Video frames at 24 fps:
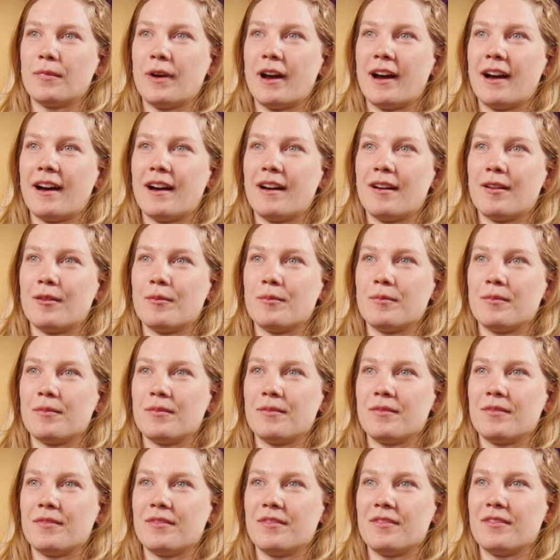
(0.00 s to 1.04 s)

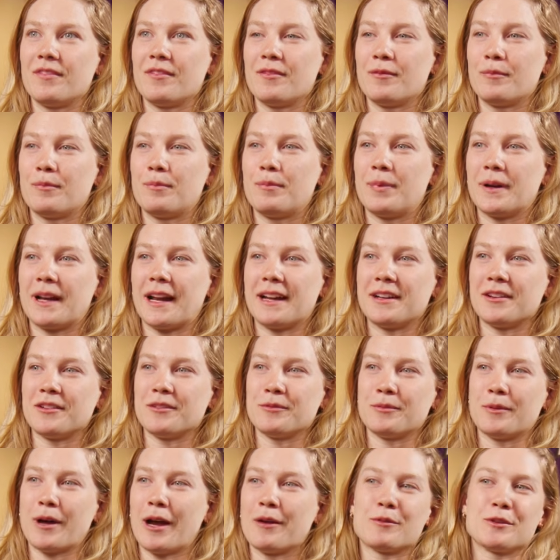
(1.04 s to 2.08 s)
But
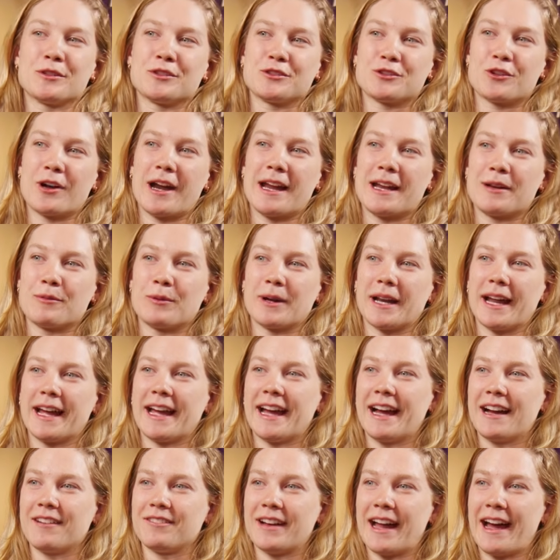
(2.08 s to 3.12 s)
I wouldn't trade what I
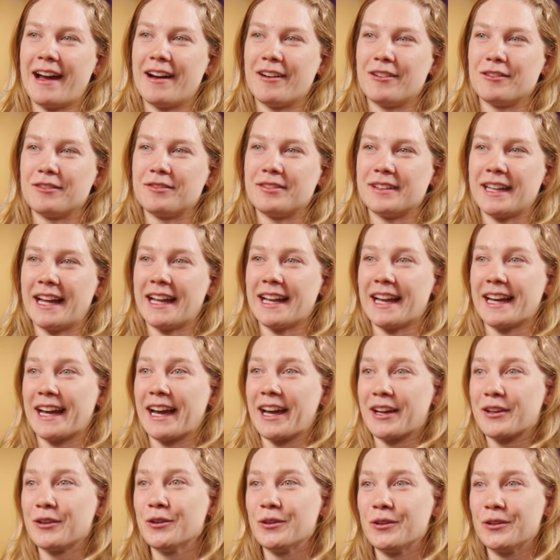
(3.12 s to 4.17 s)
have now for that. Like
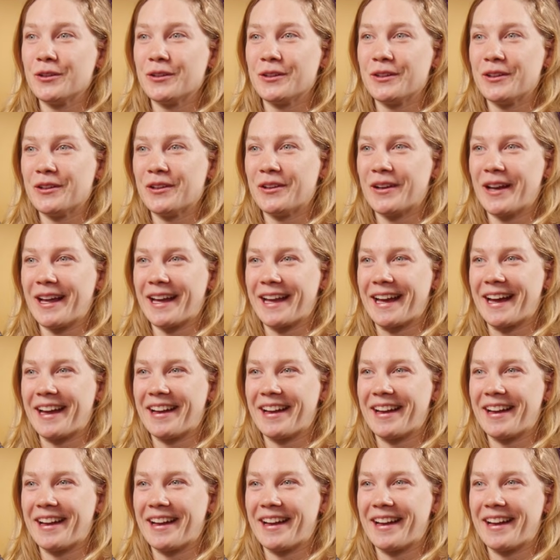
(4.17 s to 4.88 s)
I could, you know, like